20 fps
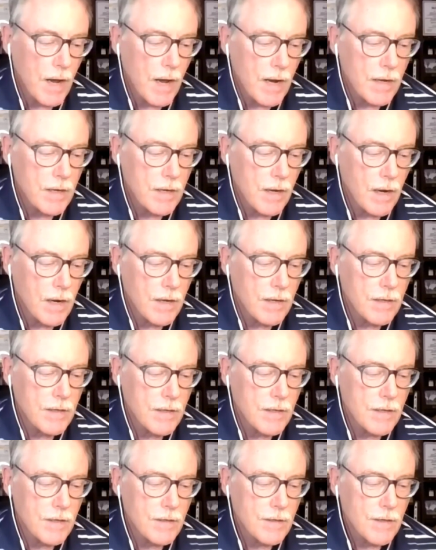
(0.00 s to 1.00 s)

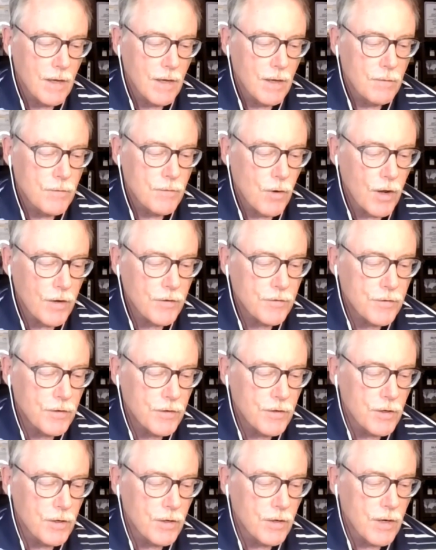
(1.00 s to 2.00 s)
I drawn to
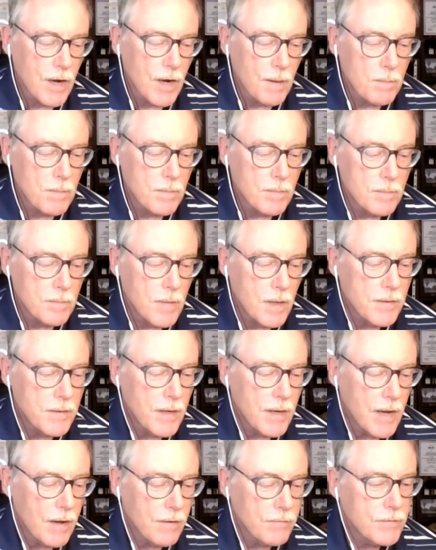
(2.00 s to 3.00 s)
your
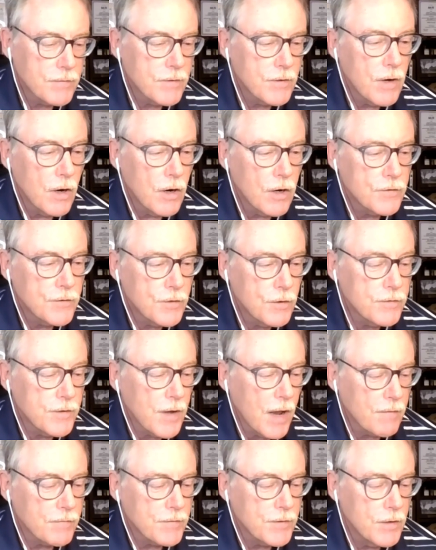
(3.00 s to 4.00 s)
Tuesday
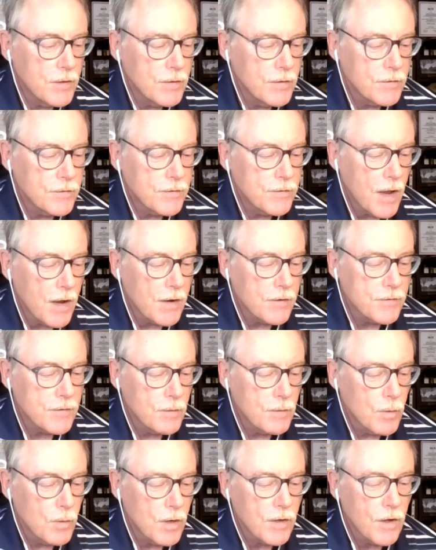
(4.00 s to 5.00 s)
afternoon
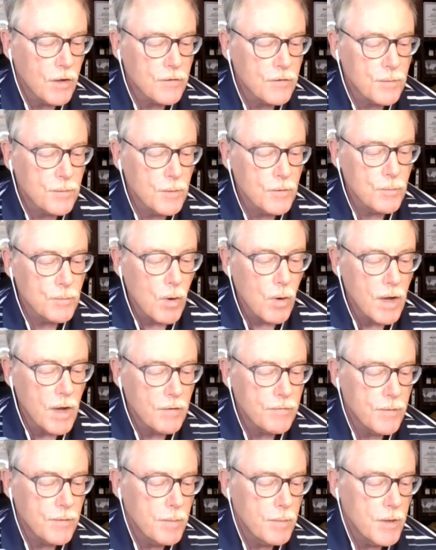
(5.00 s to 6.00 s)
session. What customers
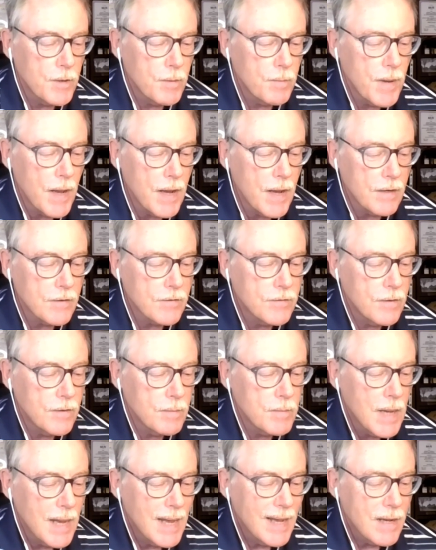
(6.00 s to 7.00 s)
want from their bank?
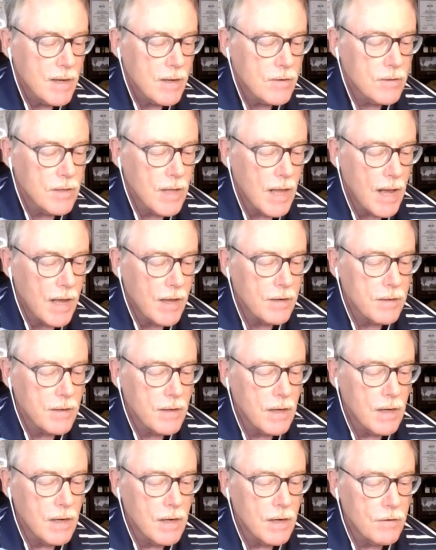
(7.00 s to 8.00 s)
Tim Klatt
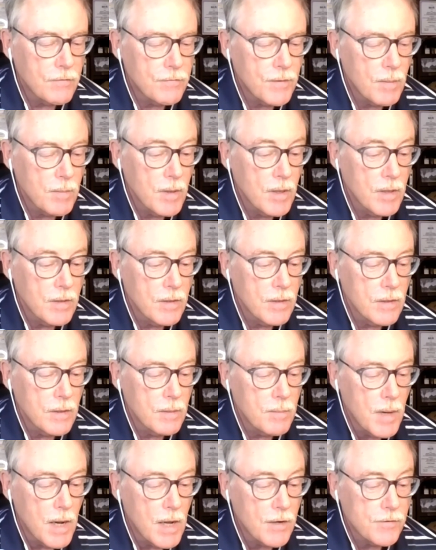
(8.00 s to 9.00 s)
from the La
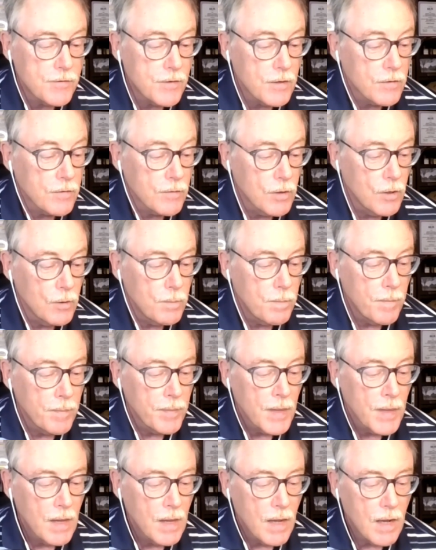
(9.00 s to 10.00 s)
Mancha Group
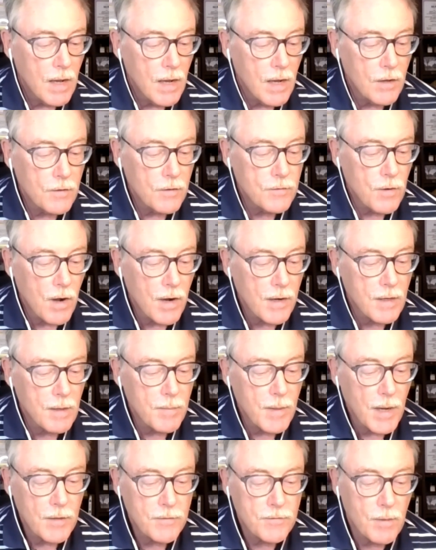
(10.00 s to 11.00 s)
talking
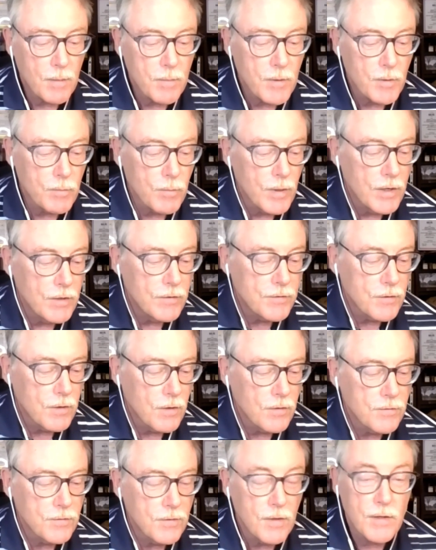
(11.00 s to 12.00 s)
about some of the
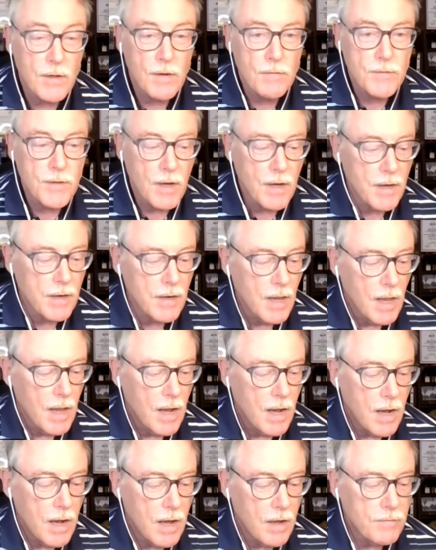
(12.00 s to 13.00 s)
research that they've done
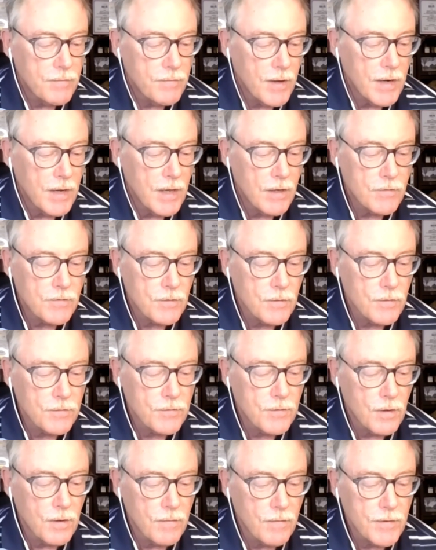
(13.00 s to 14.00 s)
on financial
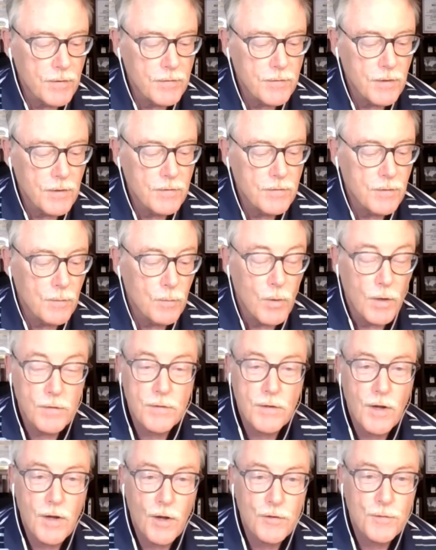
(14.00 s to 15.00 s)
services and what
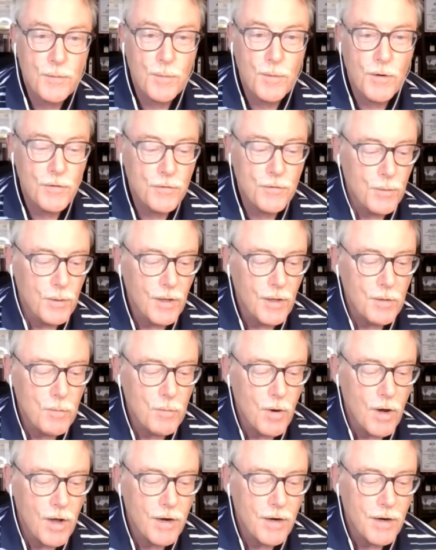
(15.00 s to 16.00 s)
customers really
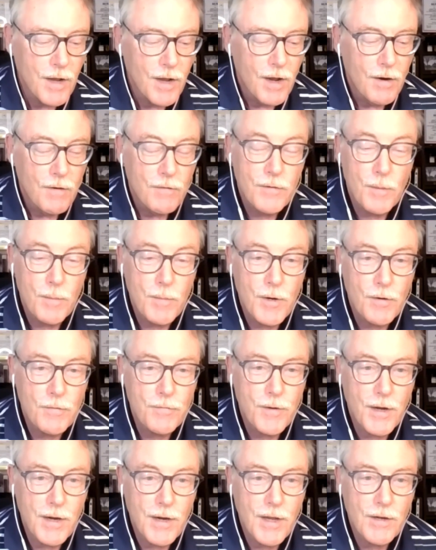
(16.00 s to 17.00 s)
want from their
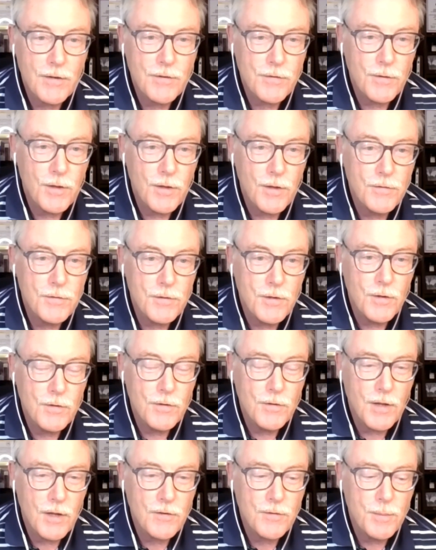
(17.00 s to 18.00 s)
financial
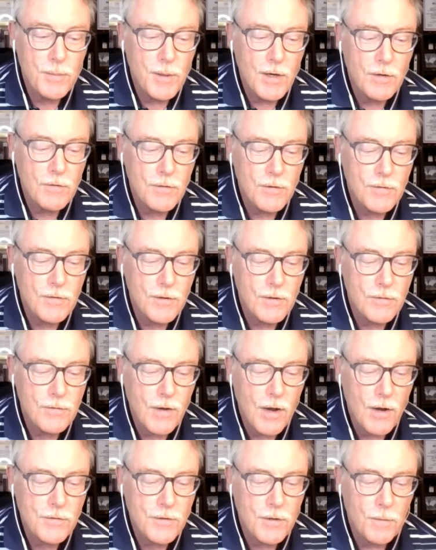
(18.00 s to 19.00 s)
institution. That should be an interesting
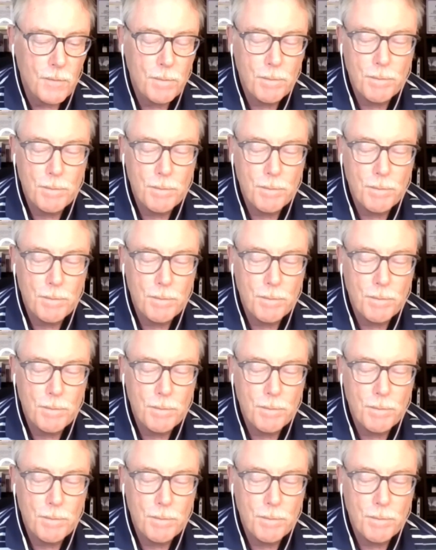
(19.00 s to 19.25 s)
session.